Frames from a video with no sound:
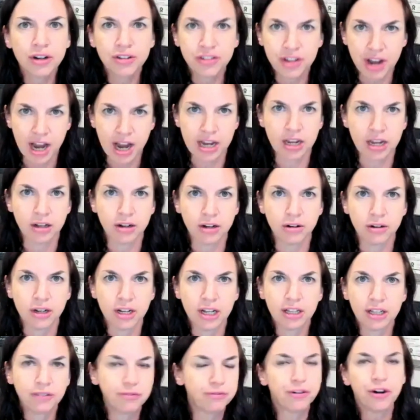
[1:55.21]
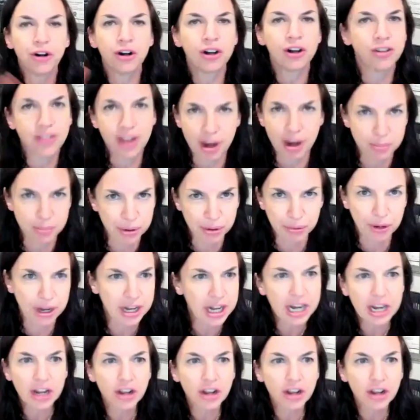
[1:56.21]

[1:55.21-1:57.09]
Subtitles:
diet, for example, right?